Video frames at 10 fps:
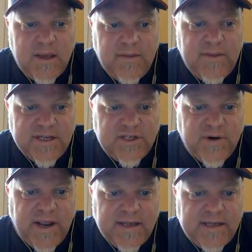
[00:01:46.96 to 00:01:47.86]
these
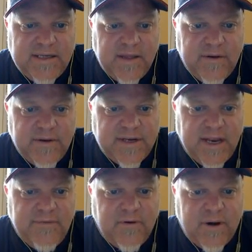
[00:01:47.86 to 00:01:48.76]
trends, there is an
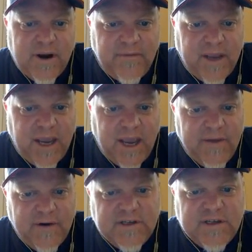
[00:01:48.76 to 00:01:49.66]
infographic and
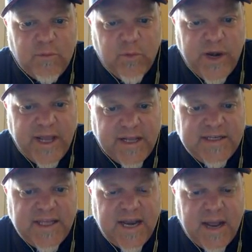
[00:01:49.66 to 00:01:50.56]
there are some readings
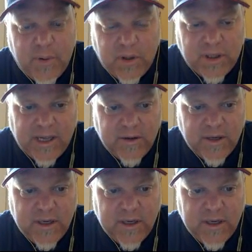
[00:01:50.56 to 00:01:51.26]
that I pulled out.